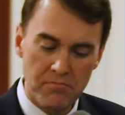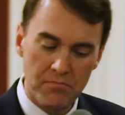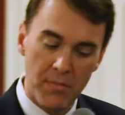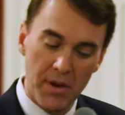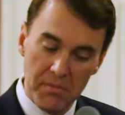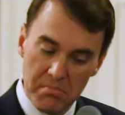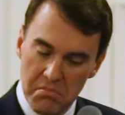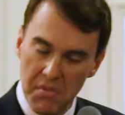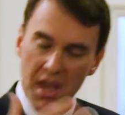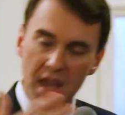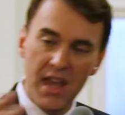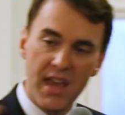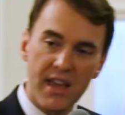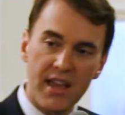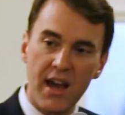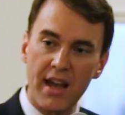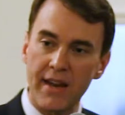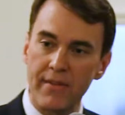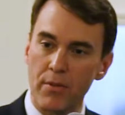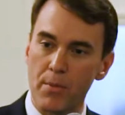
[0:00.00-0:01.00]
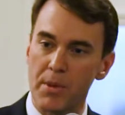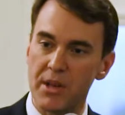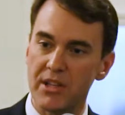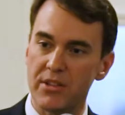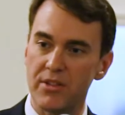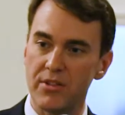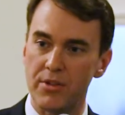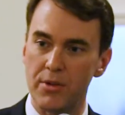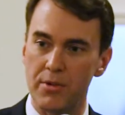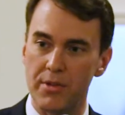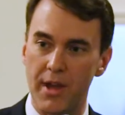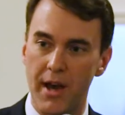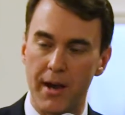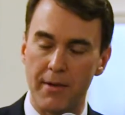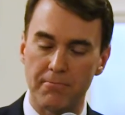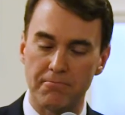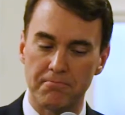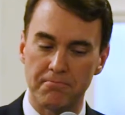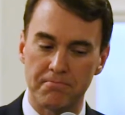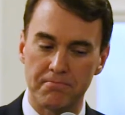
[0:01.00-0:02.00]
But he got everybody to do
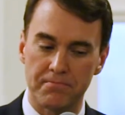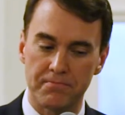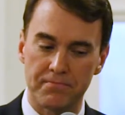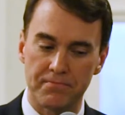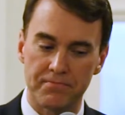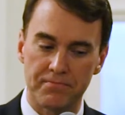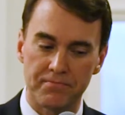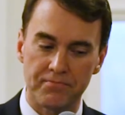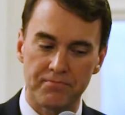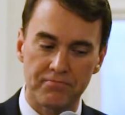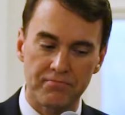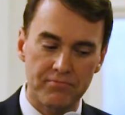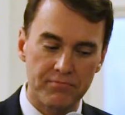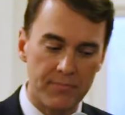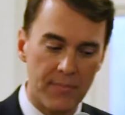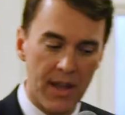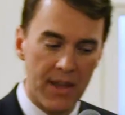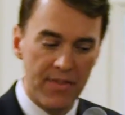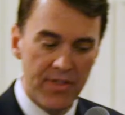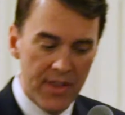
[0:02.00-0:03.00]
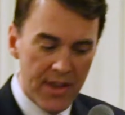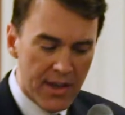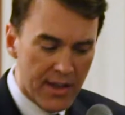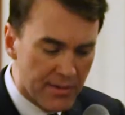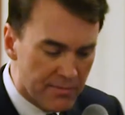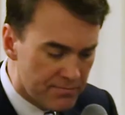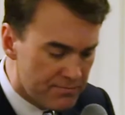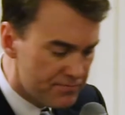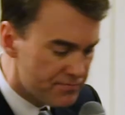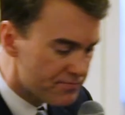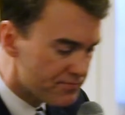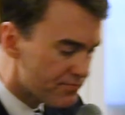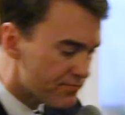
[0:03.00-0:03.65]
that. And then,